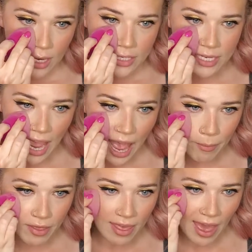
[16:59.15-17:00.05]
tap
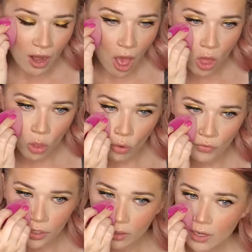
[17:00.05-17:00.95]
that all
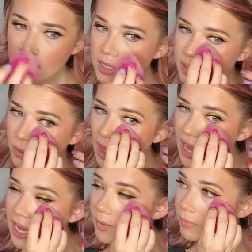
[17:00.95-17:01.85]
over so that
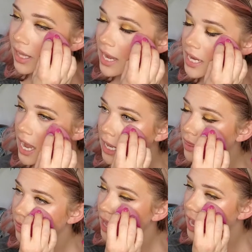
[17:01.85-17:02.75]
it can blend
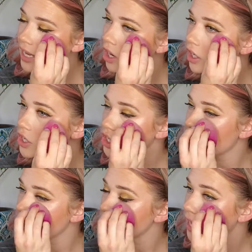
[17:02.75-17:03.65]
any harsh
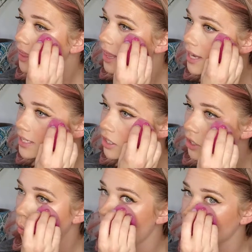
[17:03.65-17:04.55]
lines, anything that doesn't look
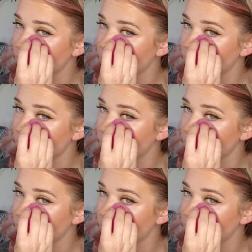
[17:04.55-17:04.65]
quite